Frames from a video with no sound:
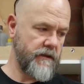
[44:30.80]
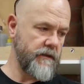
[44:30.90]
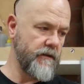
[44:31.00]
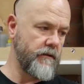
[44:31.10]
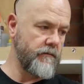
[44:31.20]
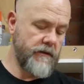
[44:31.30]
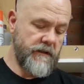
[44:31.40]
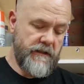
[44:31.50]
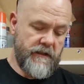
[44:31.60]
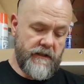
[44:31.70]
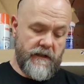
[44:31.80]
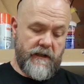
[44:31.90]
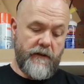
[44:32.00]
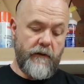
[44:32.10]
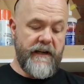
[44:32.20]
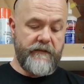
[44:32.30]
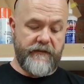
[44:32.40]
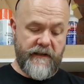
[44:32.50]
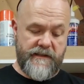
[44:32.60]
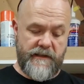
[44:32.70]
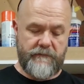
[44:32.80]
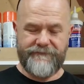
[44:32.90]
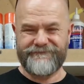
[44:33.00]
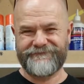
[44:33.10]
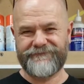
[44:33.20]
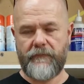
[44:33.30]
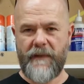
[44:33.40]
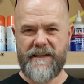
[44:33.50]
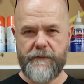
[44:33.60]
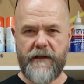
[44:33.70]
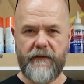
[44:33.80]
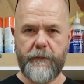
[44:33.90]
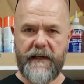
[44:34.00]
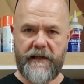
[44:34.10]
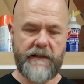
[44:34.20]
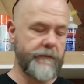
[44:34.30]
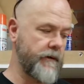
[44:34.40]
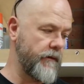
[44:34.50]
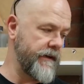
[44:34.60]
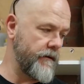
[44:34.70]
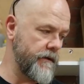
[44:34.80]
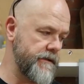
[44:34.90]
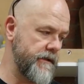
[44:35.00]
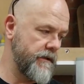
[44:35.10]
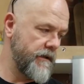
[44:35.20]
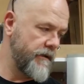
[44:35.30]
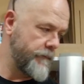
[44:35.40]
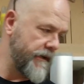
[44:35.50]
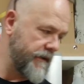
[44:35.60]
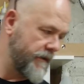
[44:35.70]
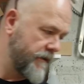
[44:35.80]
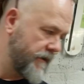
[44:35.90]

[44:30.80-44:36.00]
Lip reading: you know, the way to fix it, it's a bit of a pain to be quite honest, but